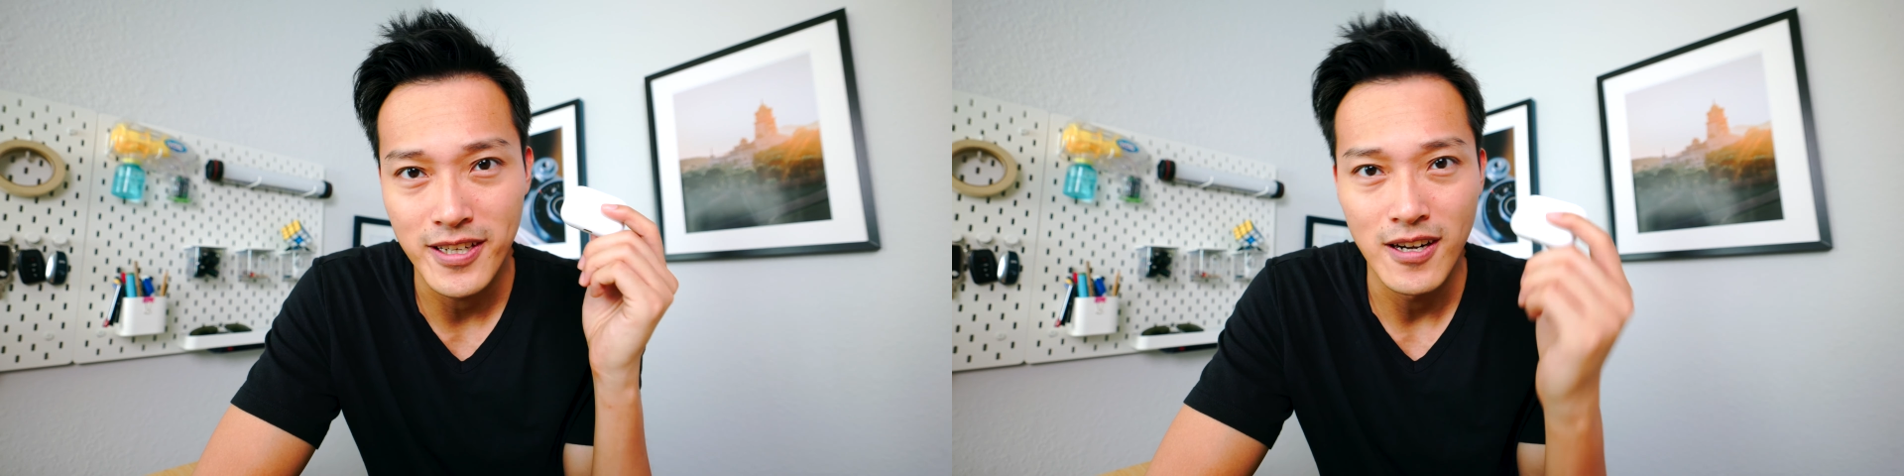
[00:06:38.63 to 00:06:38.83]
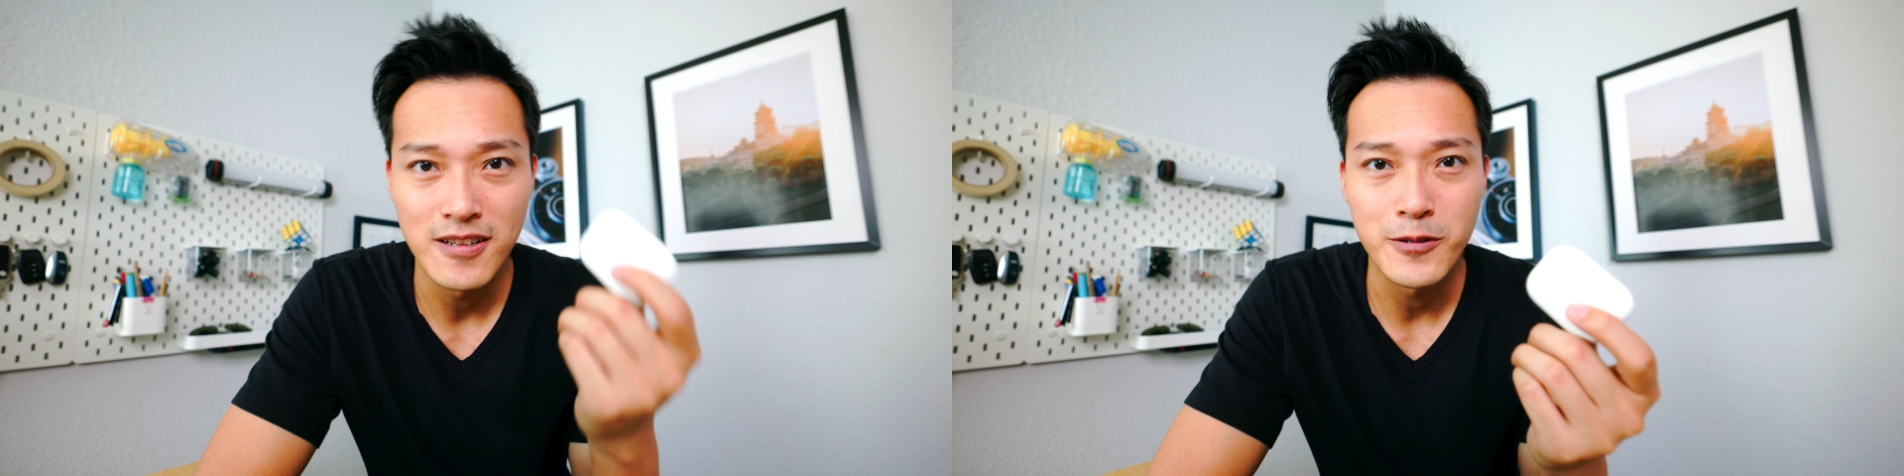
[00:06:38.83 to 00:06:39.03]

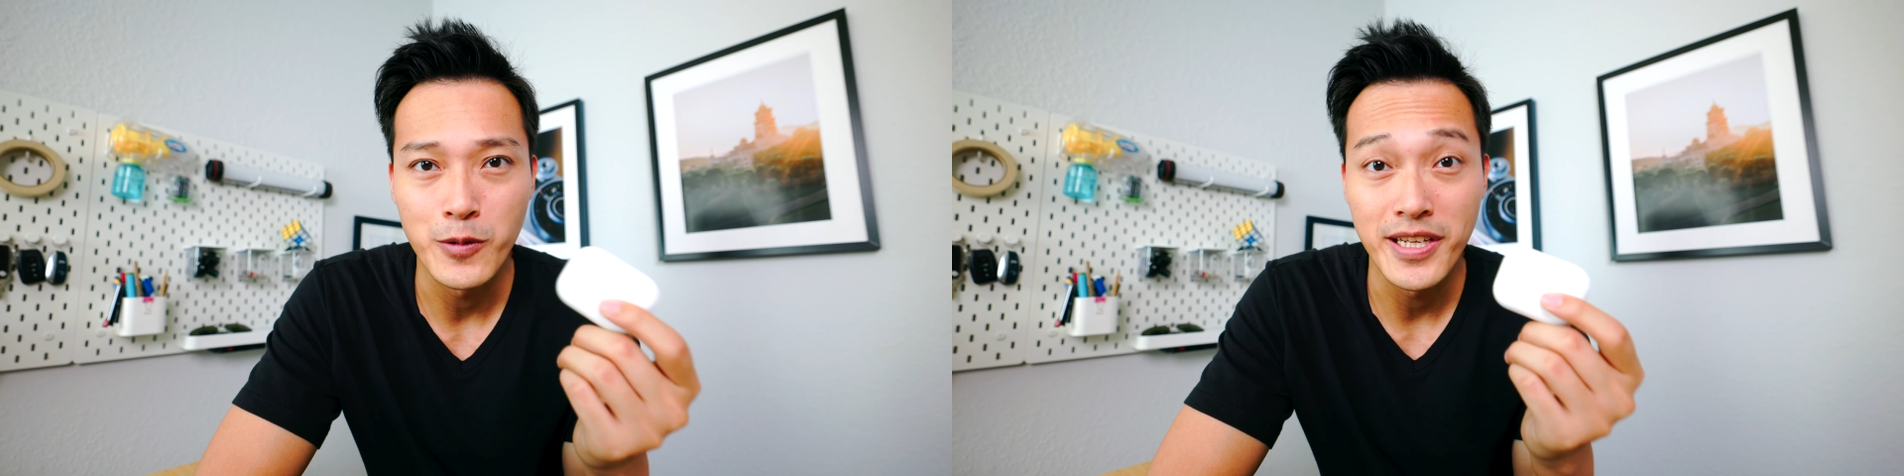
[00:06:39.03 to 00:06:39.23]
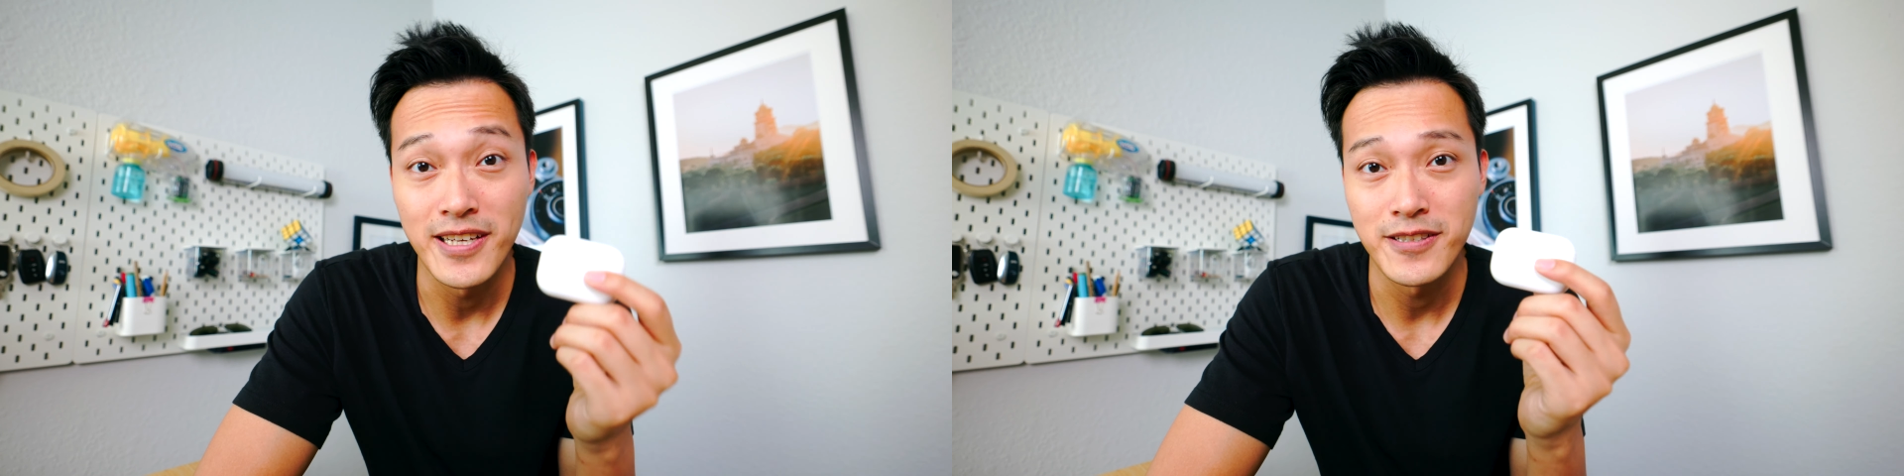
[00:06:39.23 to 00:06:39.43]
color
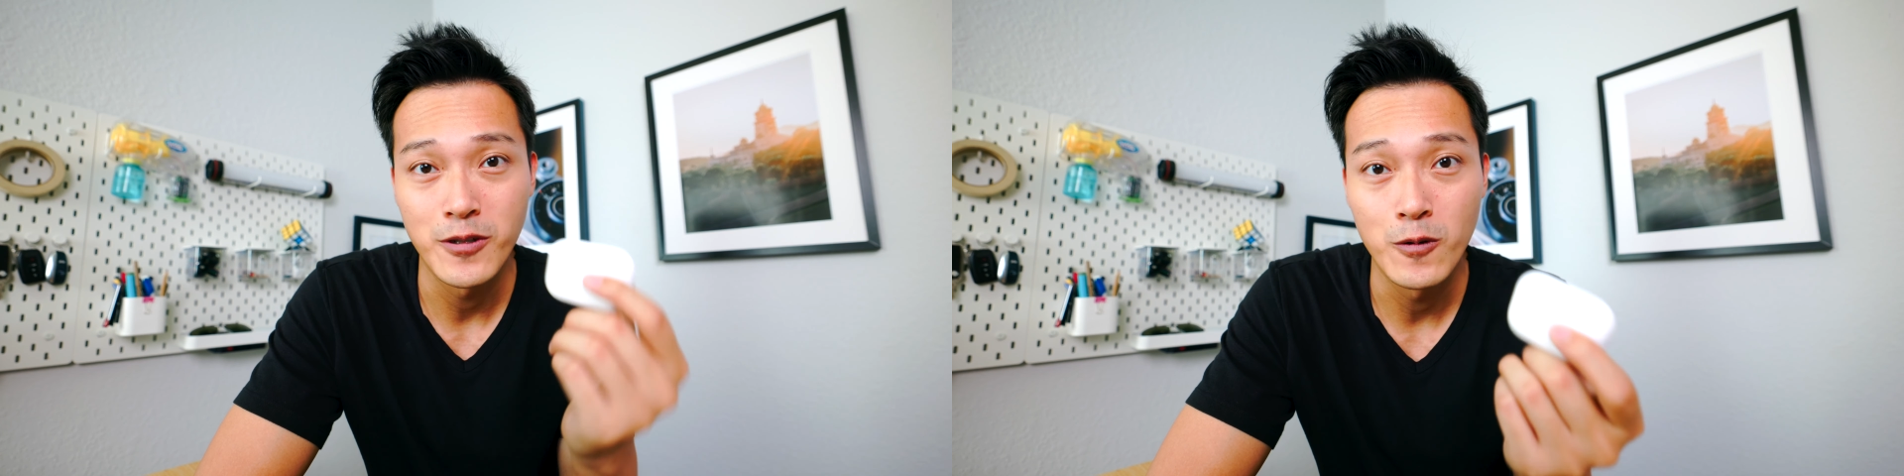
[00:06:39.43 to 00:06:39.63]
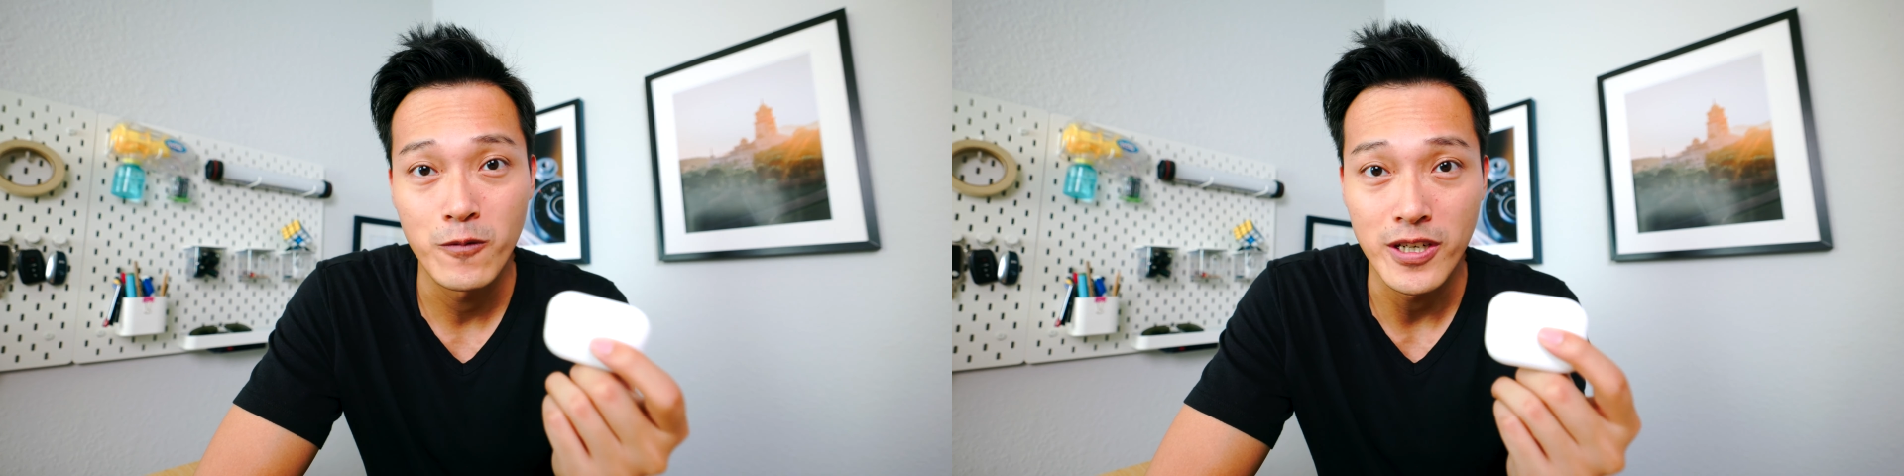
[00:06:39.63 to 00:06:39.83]
we get
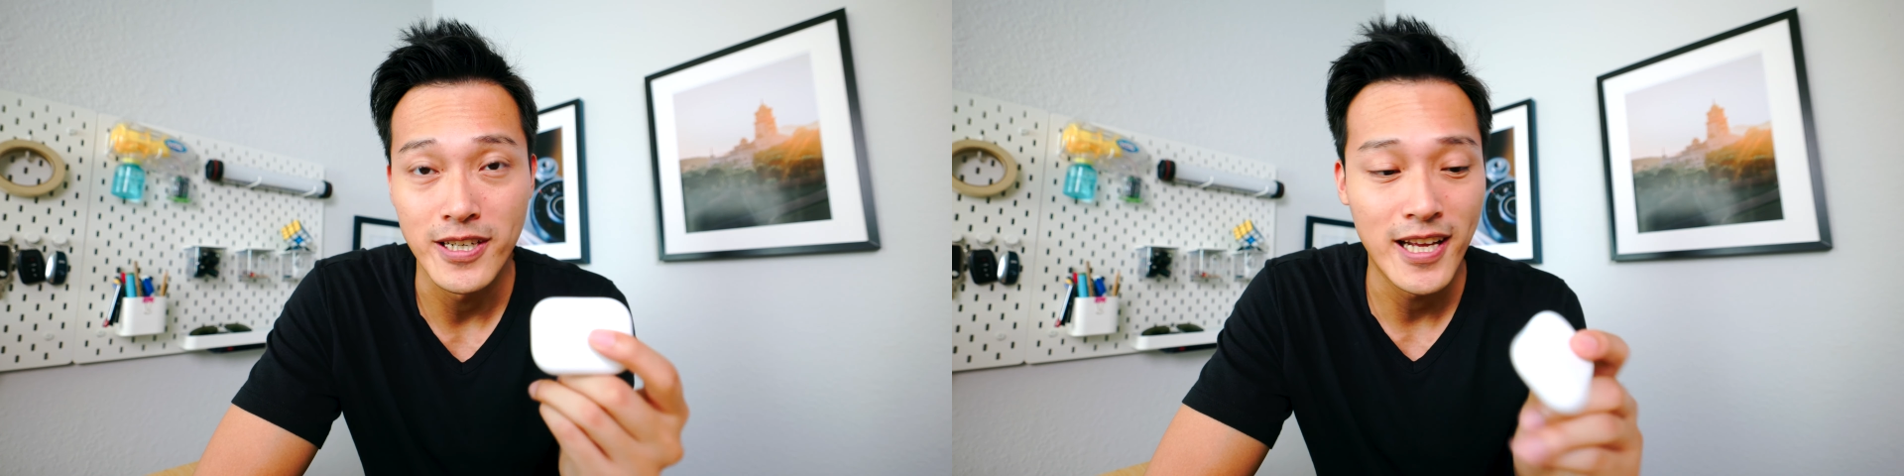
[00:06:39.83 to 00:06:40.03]
so far,